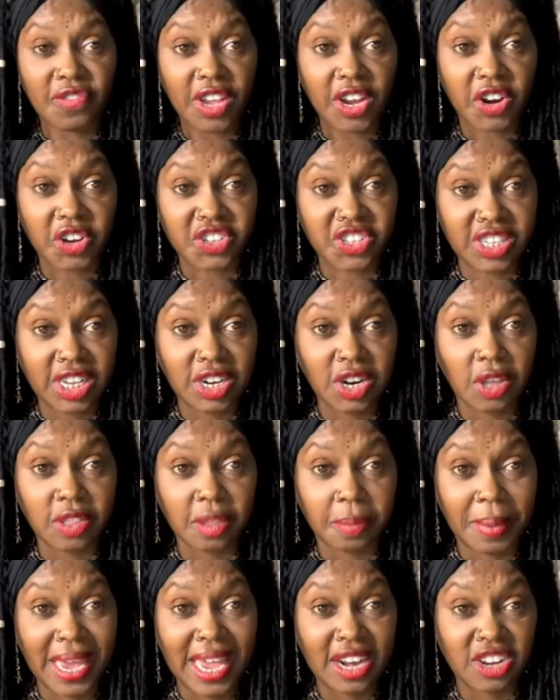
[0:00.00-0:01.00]
figure sitting on the
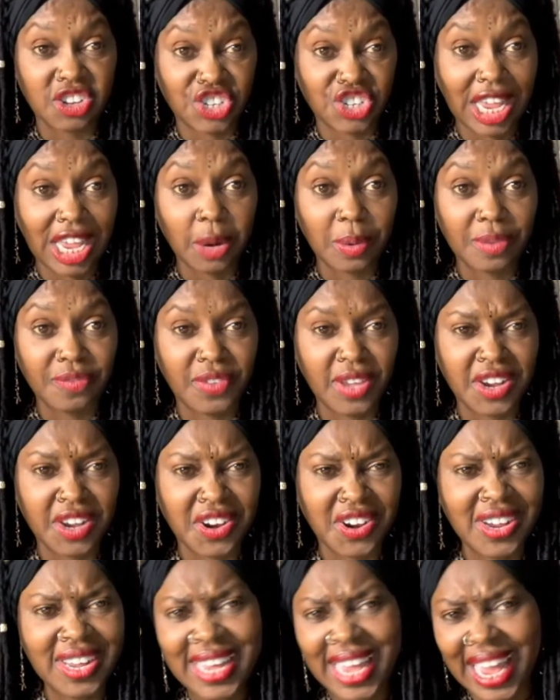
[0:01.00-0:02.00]
bed, a shadowy
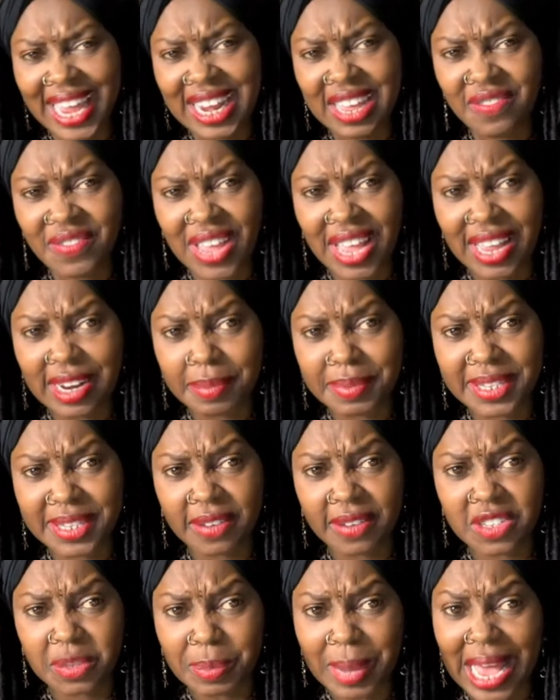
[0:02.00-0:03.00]
figure, and he found
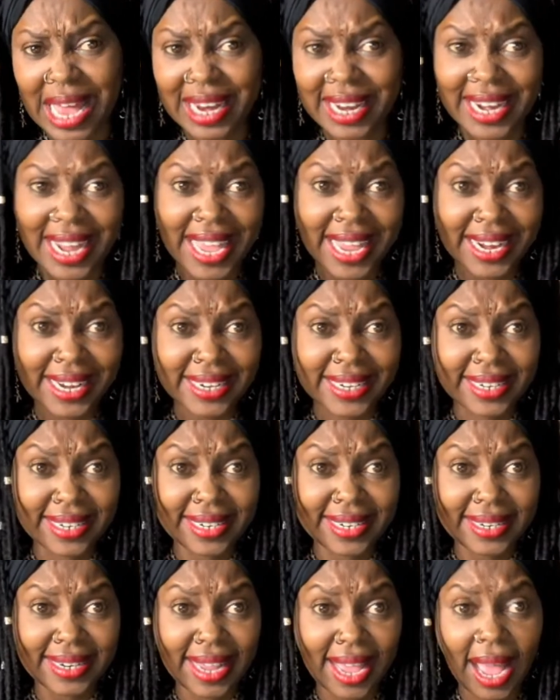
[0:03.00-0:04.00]
himself smiling at it.
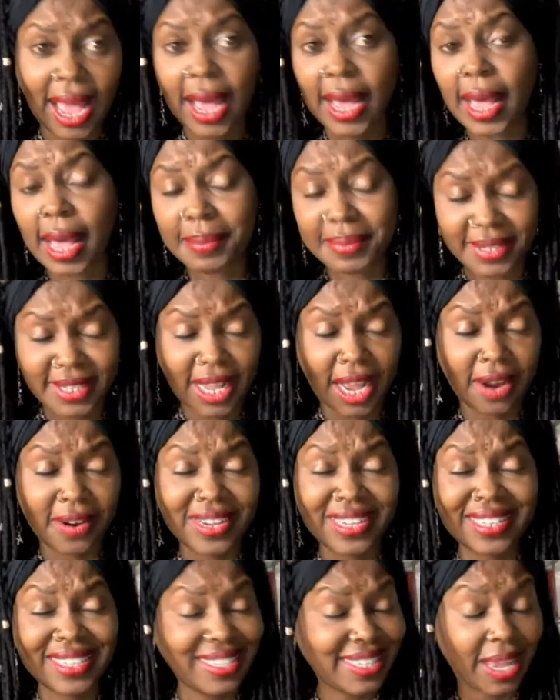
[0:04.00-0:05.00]
I'm
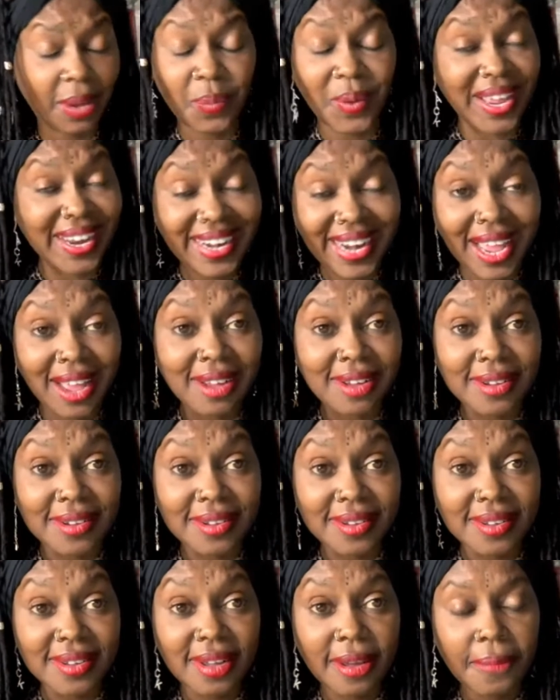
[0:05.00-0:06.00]
sorry. Say what now?
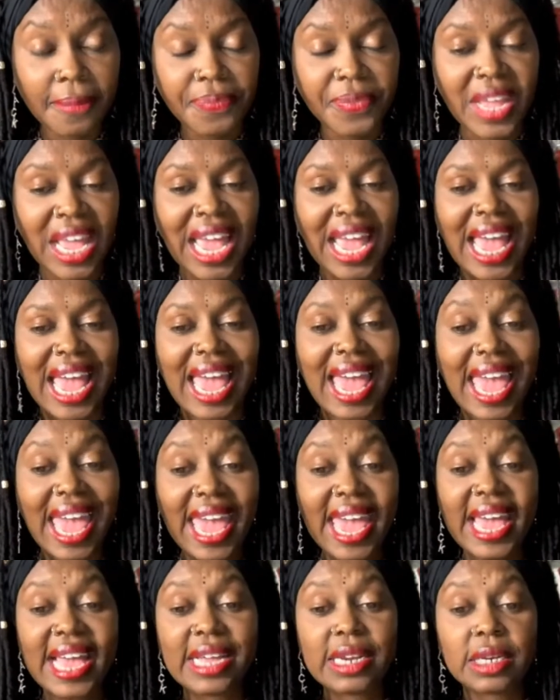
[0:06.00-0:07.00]

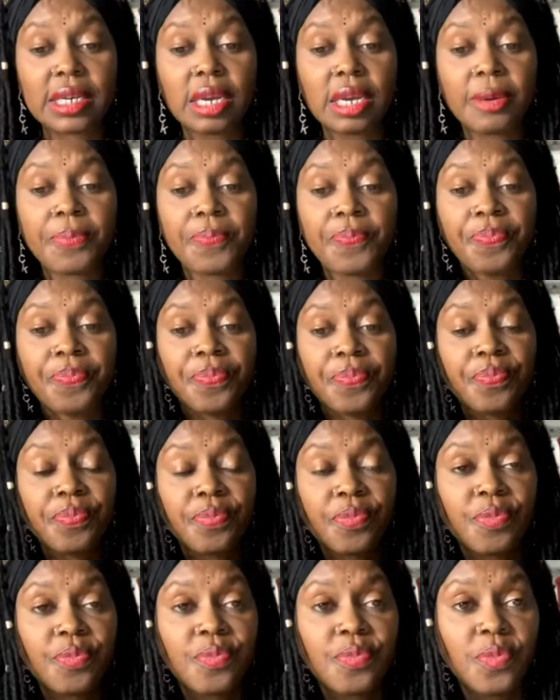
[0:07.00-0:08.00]
And
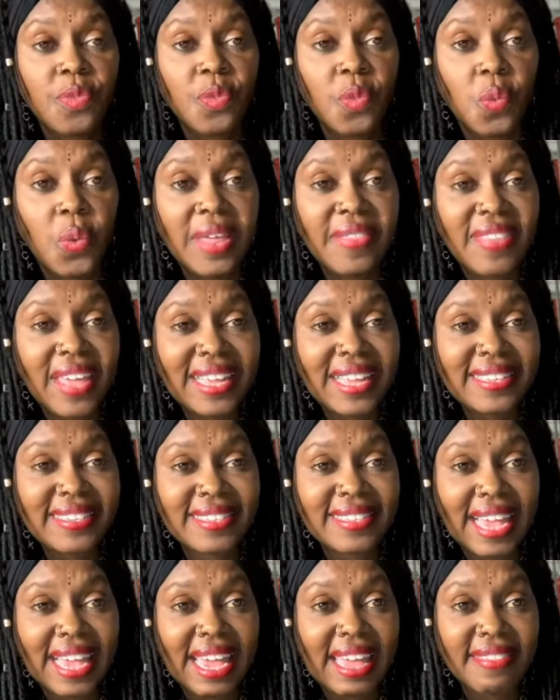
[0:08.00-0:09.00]
when they
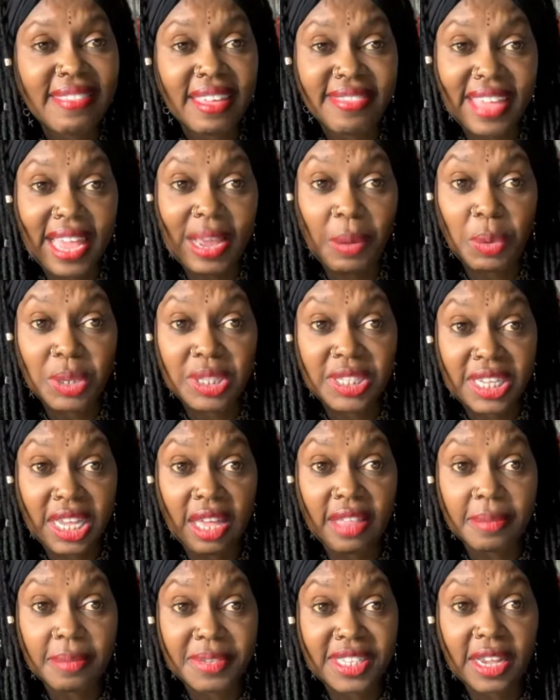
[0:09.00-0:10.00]
said that they would
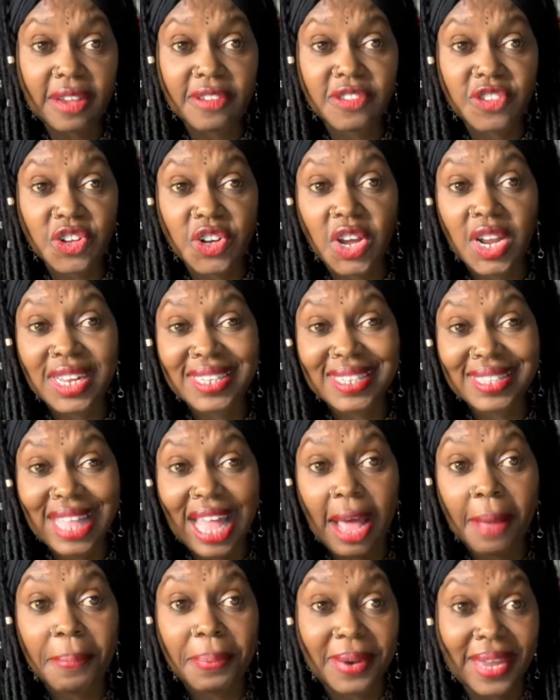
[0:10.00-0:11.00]
tell themselves they're going to
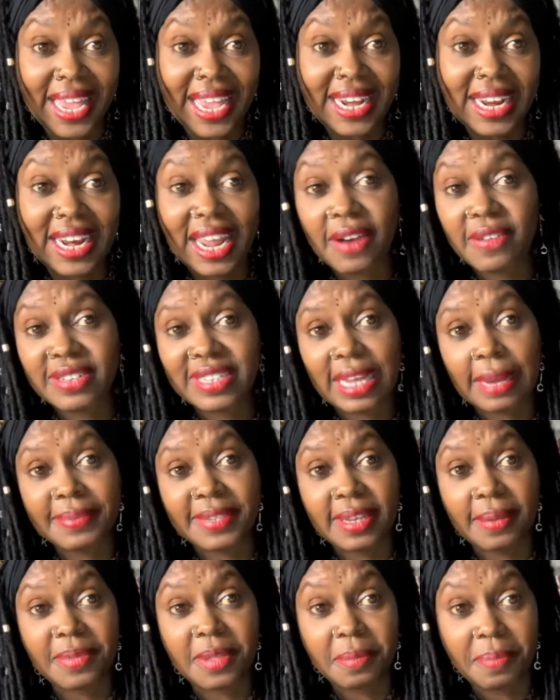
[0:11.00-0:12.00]
stop playing it every time
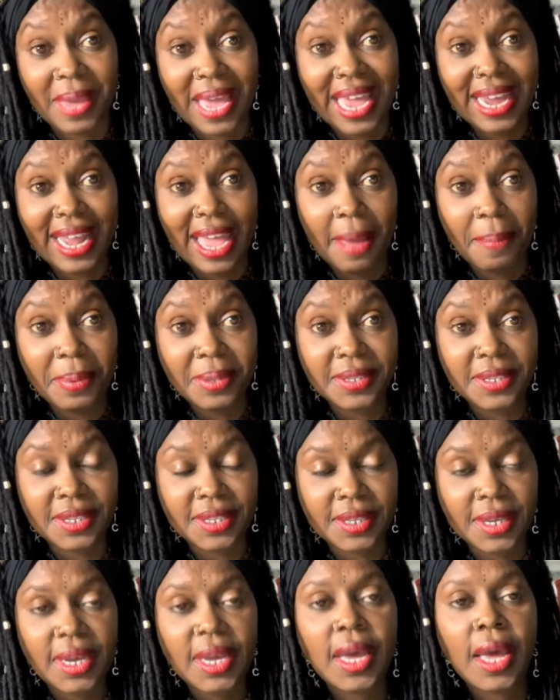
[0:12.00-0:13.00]
something bad happens,
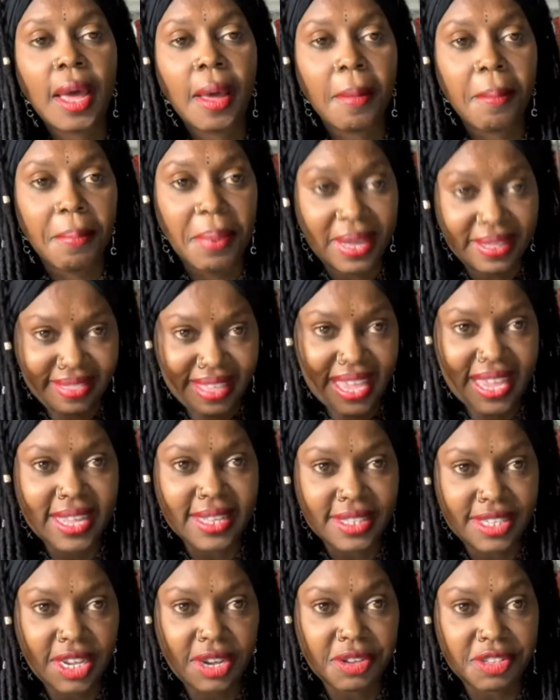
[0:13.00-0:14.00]
but they
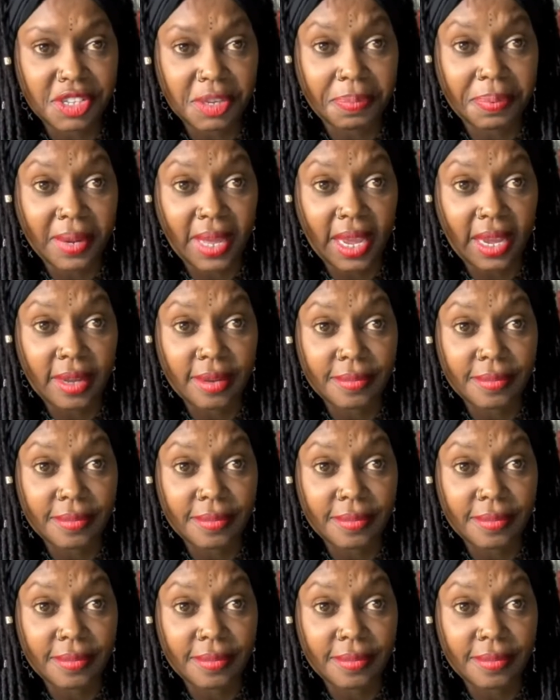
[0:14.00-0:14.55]
continue to play.